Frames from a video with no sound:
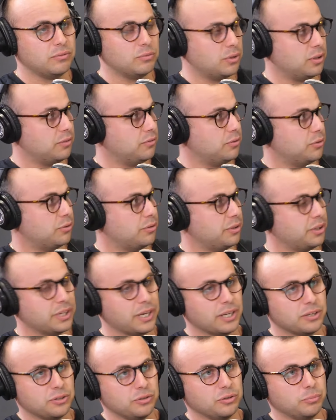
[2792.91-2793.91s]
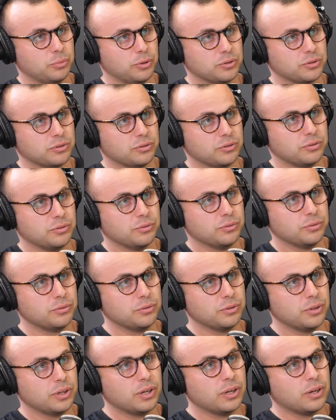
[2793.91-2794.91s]
of whatever you're engaging the person to do,
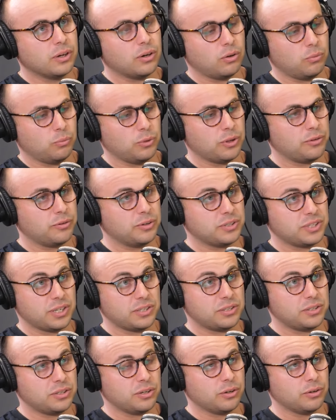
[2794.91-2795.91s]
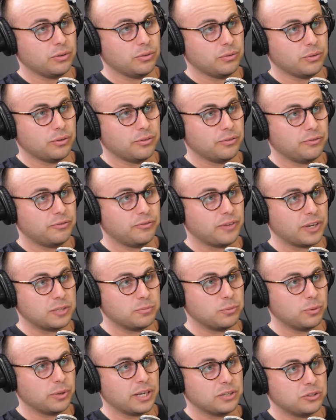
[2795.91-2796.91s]
or whether it's S E O, yeah.
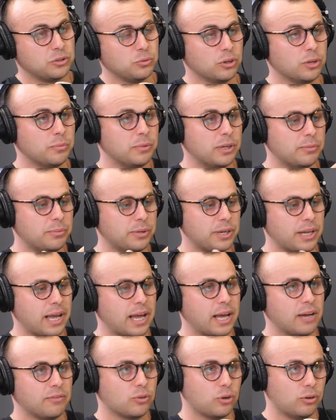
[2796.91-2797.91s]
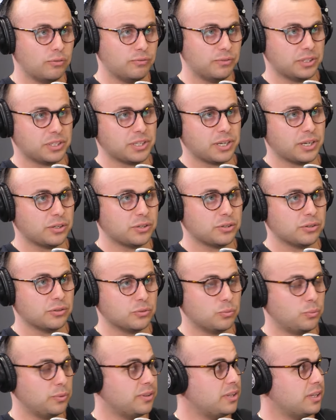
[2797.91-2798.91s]
Facebook ads. You want to be able to have
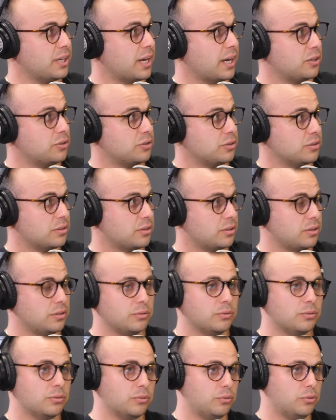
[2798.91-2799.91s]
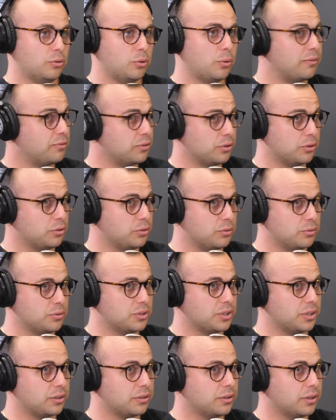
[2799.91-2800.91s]
conversations with the agency or whoever you're
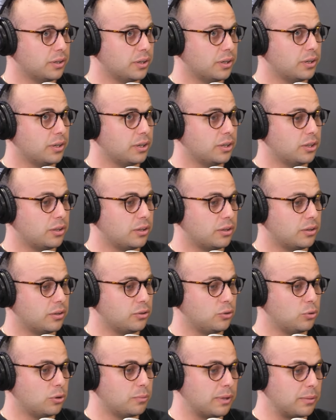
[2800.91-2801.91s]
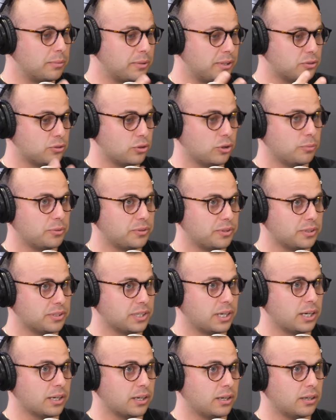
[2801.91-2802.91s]
using. You want to be able to interpret the
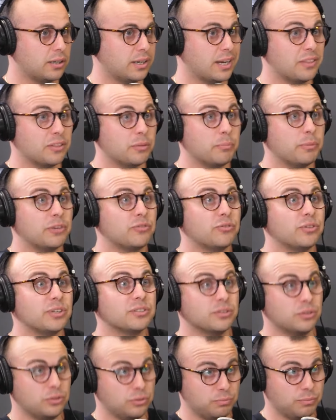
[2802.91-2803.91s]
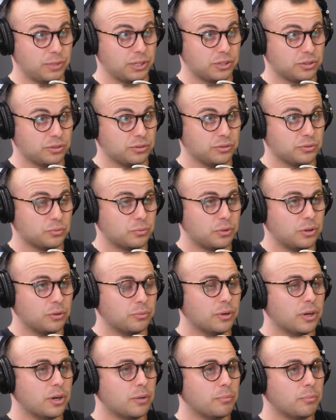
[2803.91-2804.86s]
data and the metrics that you mentioned as well,